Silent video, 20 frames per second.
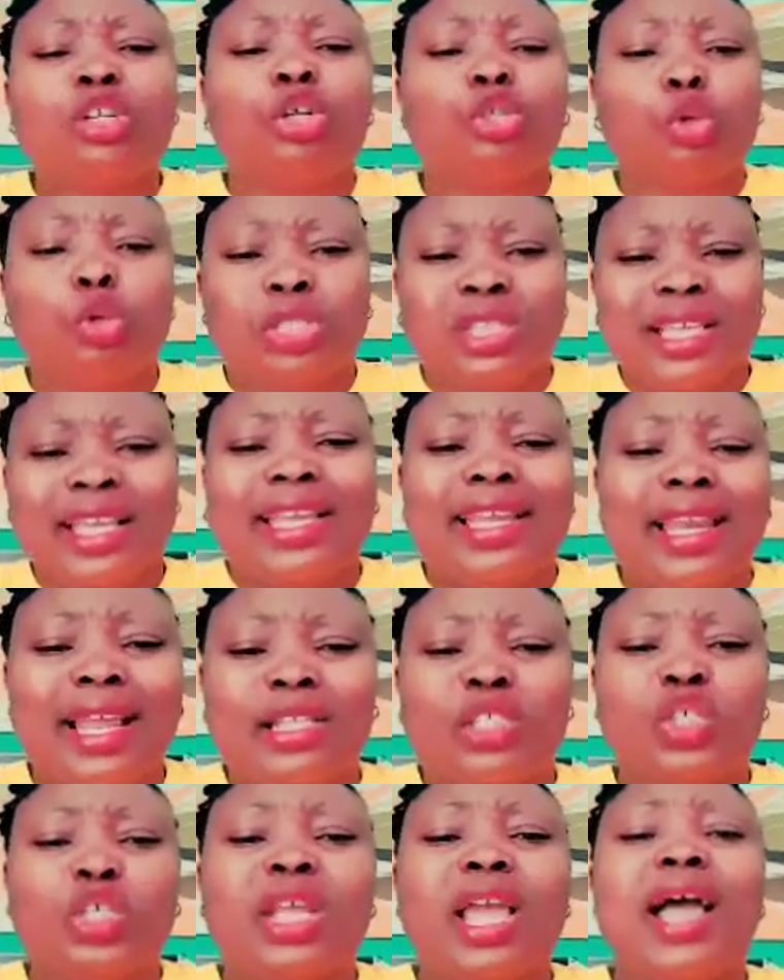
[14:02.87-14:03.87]
not to think in
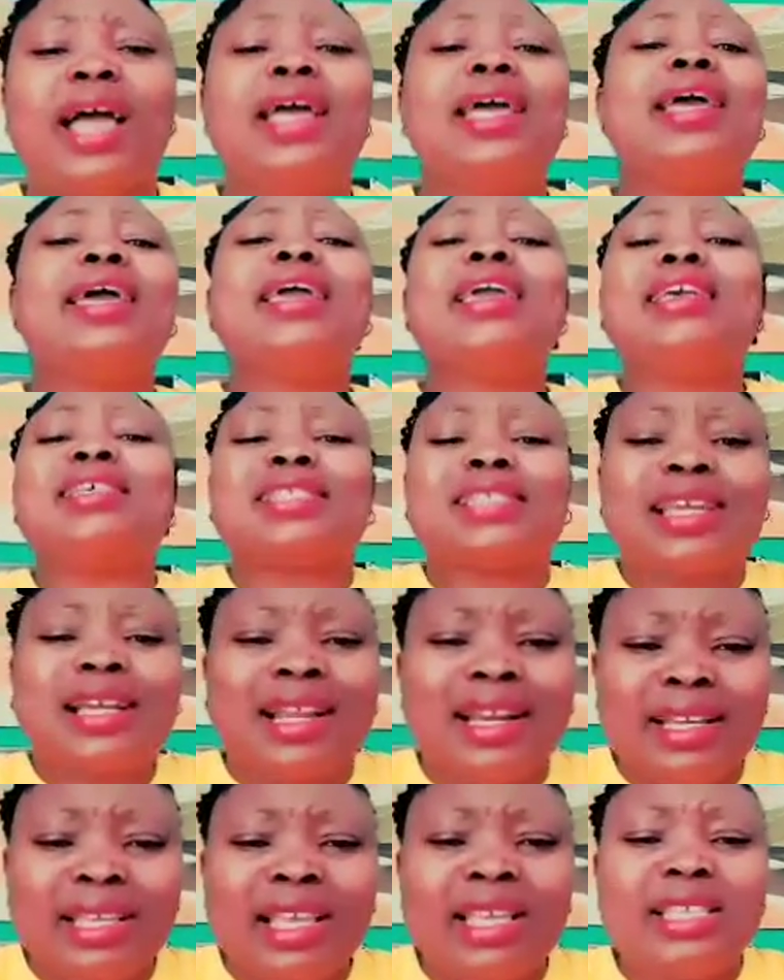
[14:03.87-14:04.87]
Nigeria is
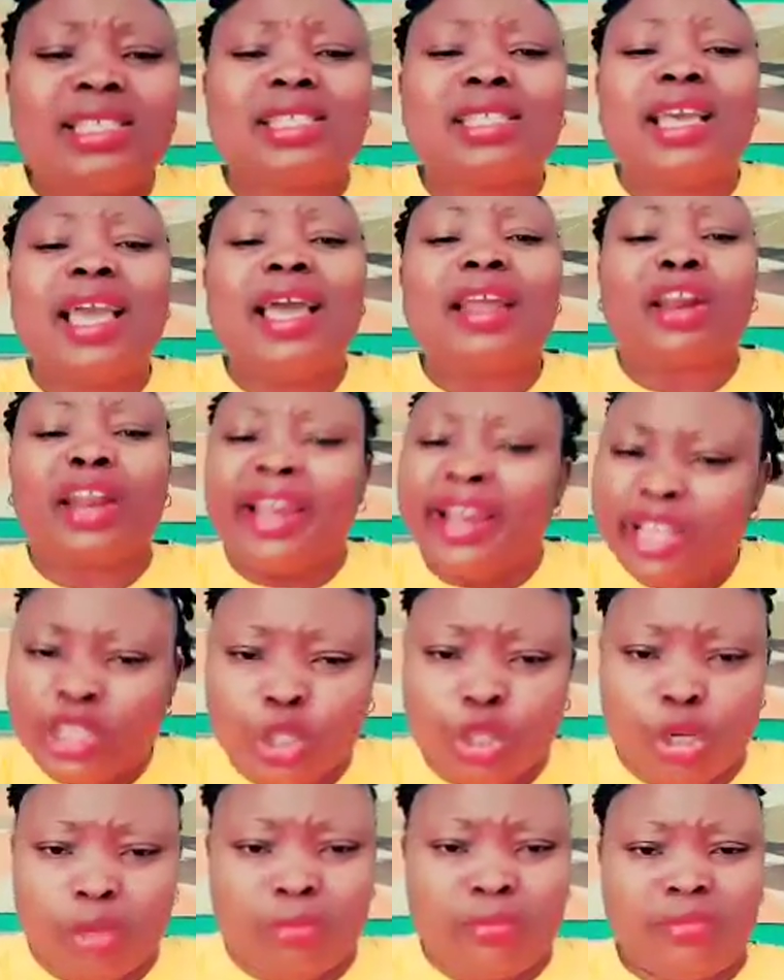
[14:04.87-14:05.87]

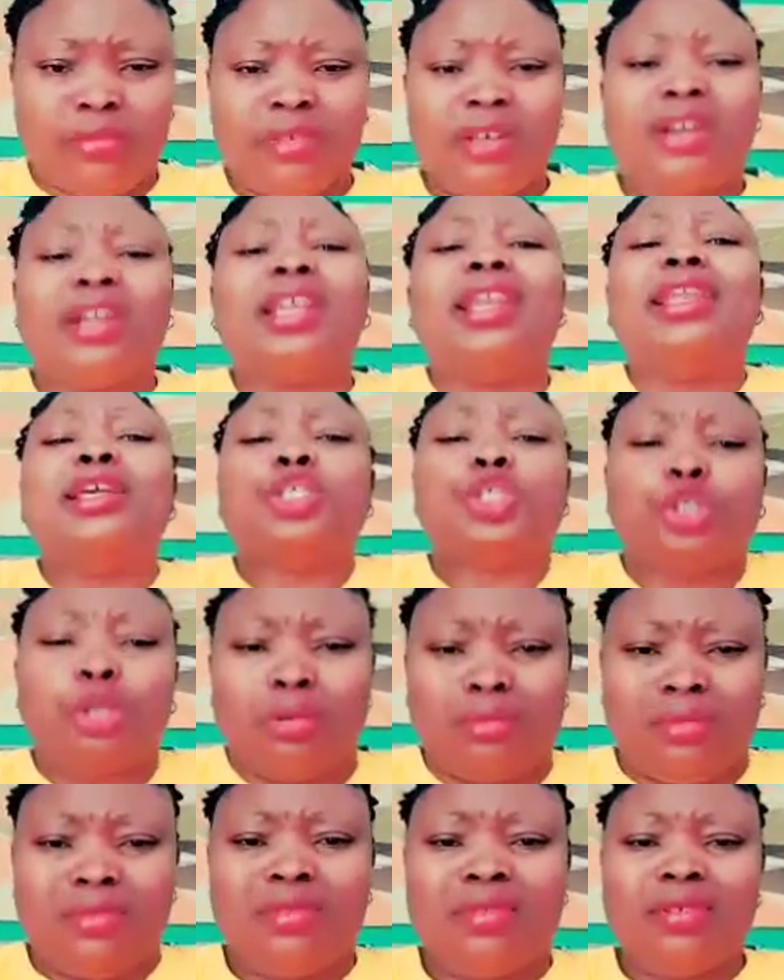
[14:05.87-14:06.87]
religion.
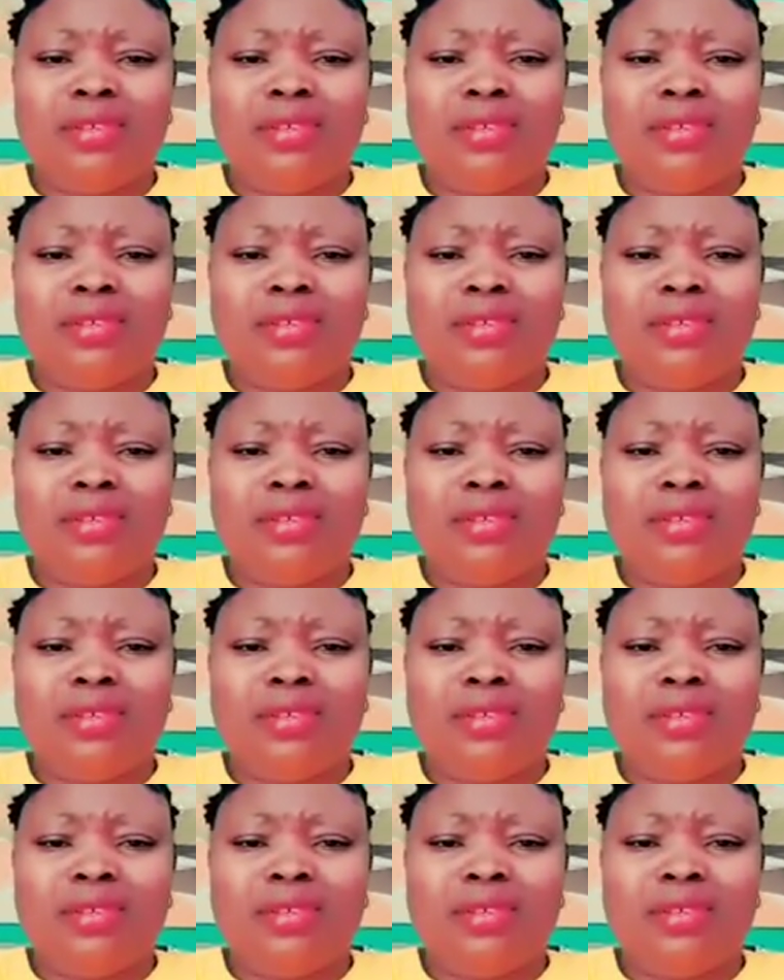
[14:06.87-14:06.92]
Religion